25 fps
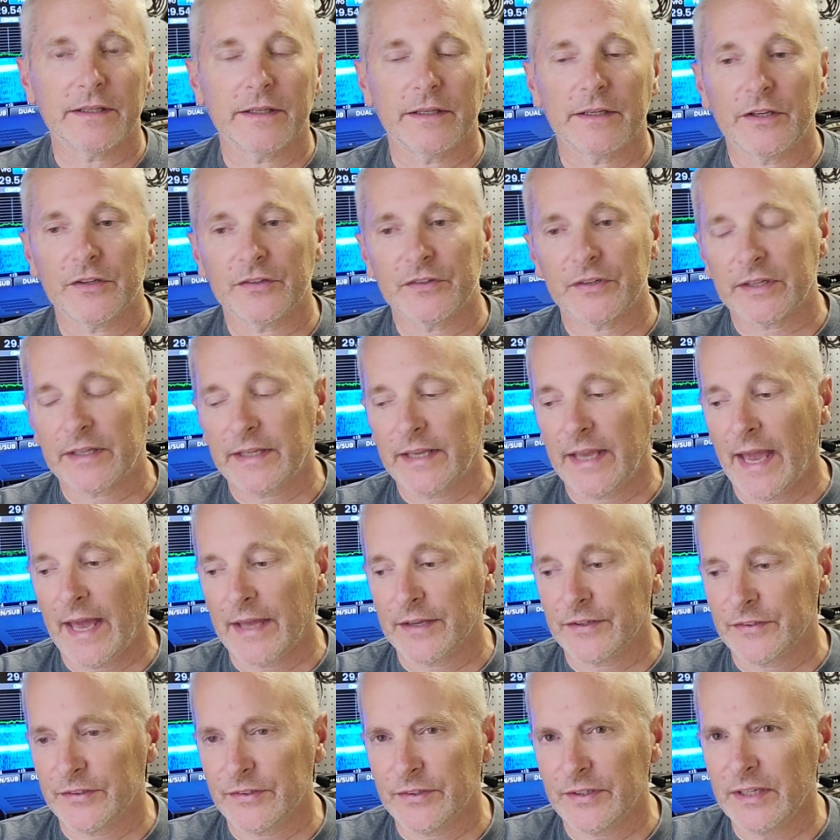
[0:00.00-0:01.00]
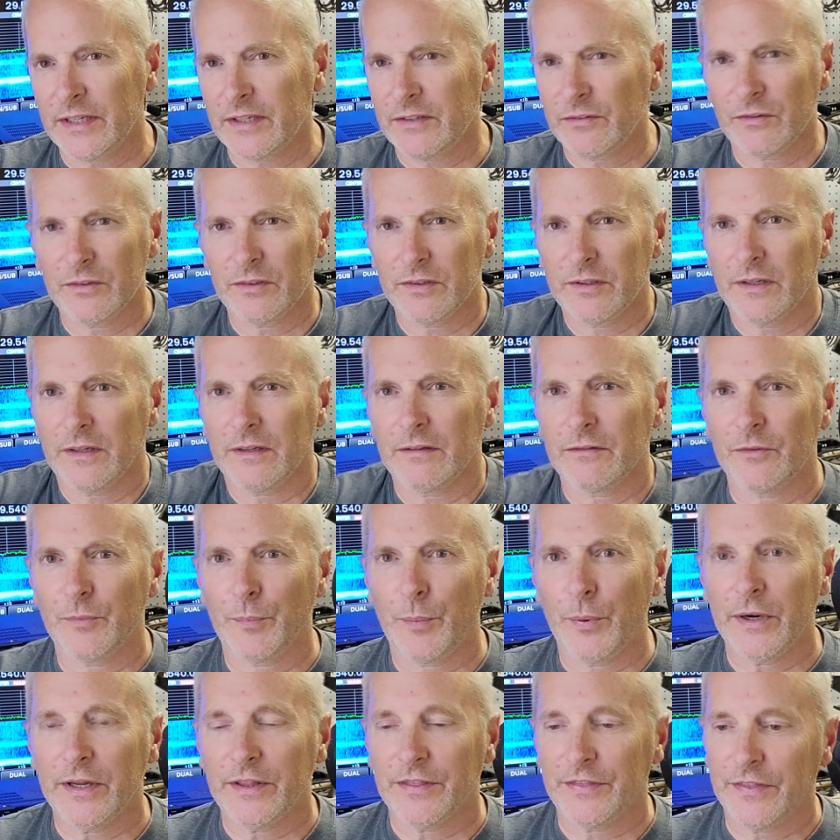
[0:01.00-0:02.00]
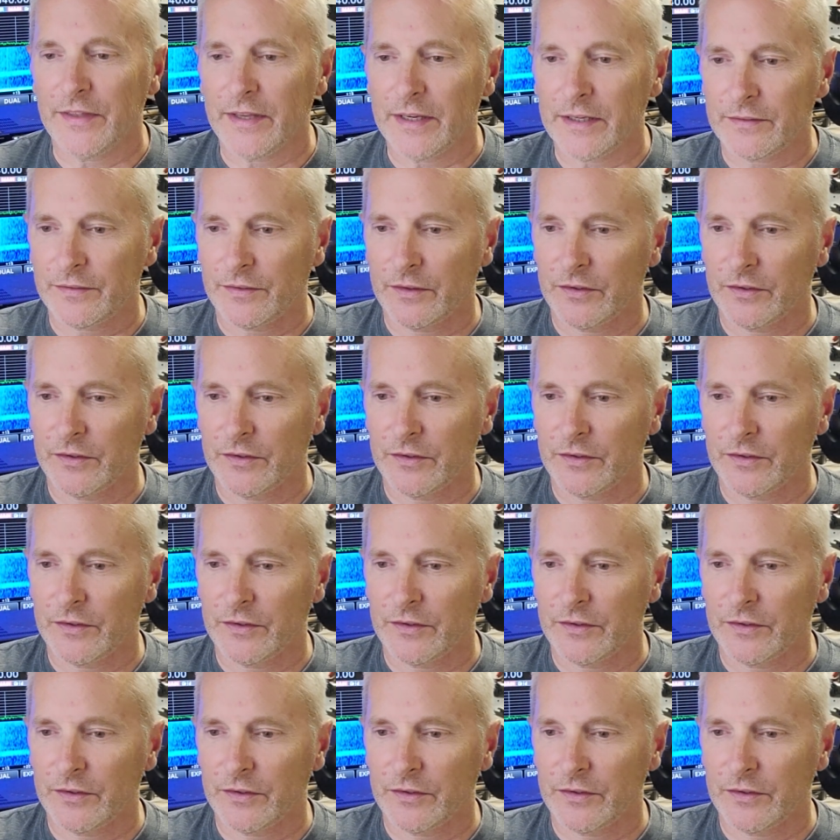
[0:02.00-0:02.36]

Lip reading: because the Cat 6 was pretty thick,